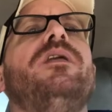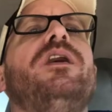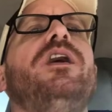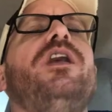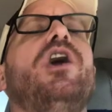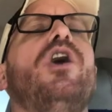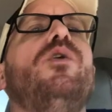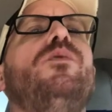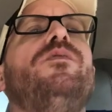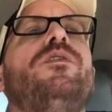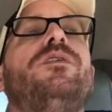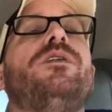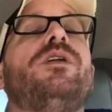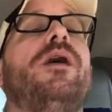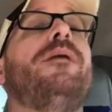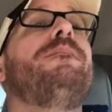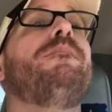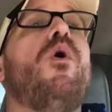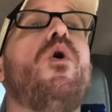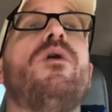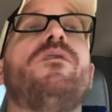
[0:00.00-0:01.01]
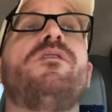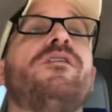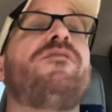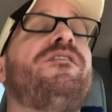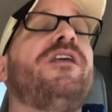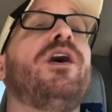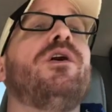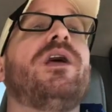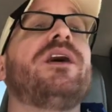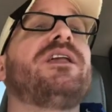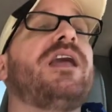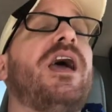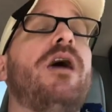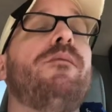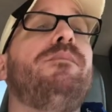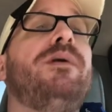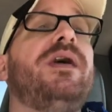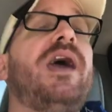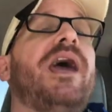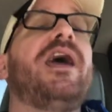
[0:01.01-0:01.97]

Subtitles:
a more of a feel like the